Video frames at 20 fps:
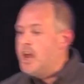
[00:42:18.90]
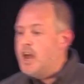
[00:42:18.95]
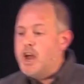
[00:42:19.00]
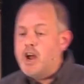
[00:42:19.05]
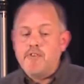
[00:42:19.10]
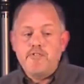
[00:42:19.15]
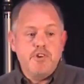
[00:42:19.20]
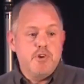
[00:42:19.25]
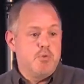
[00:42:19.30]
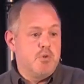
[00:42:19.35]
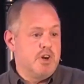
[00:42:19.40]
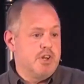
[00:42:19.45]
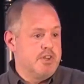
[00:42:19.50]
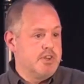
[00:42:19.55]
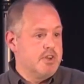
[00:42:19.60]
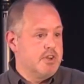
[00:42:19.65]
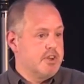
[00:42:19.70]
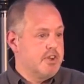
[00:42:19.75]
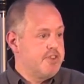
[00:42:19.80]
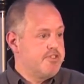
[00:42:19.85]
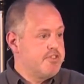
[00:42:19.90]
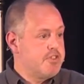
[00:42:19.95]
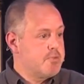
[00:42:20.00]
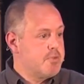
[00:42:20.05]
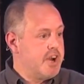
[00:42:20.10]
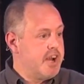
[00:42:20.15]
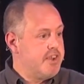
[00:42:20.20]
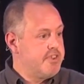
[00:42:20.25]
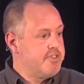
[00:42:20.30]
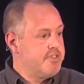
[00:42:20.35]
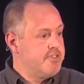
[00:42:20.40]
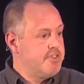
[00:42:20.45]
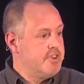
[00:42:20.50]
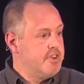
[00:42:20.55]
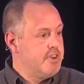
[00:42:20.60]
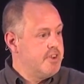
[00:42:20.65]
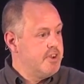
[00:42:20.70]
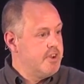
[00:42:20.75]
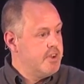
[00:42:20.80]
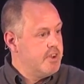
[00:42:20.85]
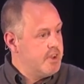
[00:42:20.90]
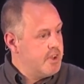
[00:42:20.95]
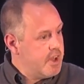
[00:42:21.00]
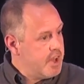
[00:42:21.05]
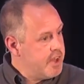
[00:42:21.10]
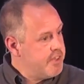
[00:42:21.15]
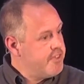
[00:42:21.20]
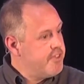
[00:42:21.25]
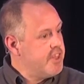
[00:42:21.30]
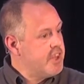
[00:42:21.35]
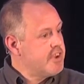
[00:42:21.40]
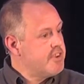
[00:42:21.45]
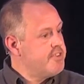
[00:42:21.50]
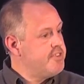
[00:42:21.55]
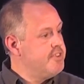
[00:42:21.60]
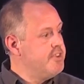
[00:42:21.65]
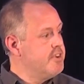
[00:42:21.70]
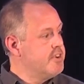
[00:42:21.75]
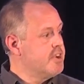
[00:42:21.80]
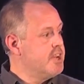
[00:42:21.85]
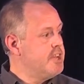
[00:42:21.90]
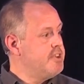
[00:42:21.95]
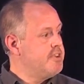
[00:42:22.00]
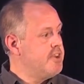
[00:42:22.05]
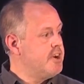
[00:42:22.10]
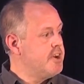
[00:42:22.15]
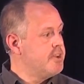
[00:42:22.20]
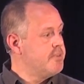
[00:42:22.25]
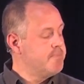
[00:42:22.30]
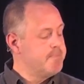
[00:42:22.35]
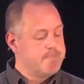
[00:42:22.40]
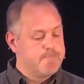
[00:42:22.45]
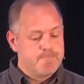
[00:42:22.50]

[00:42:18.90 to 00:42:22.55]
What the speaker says: Everyone gets to rest. And things still get done.